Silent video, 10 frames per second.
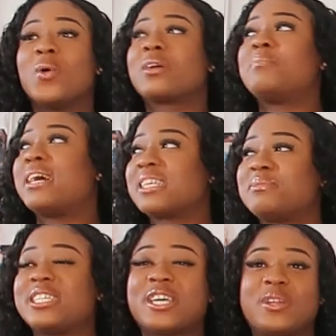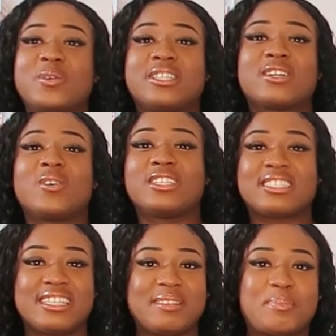welcome back to my channel. It's
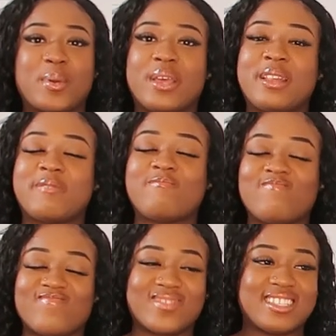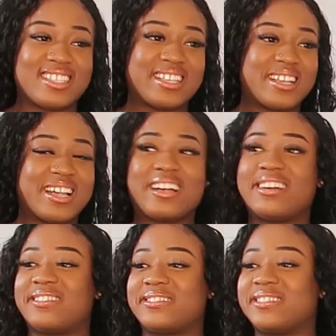honestly been,
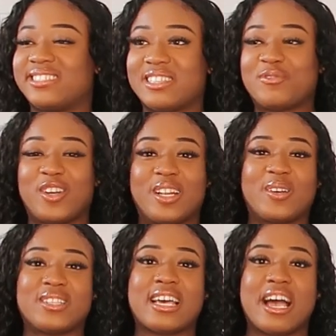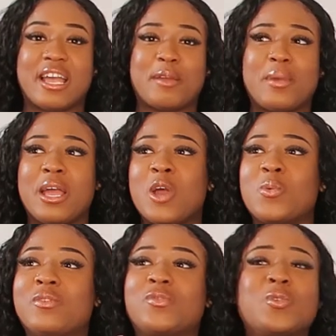oh gosh, a really long time
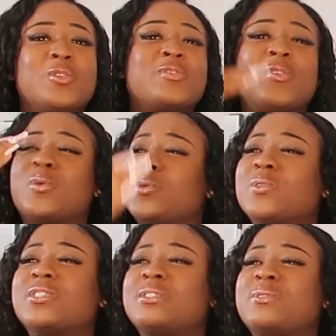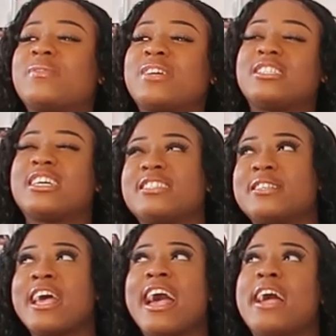with all the hauls and all of that
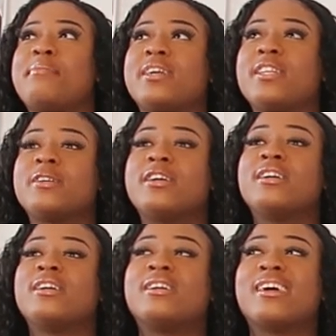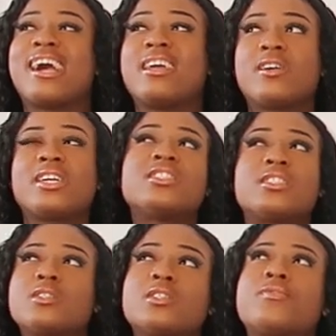jazz. I mean, I know I just
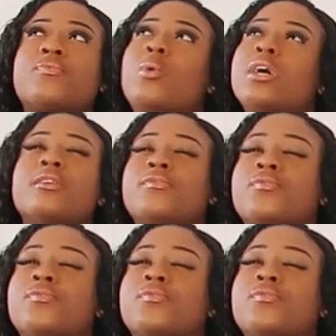did that one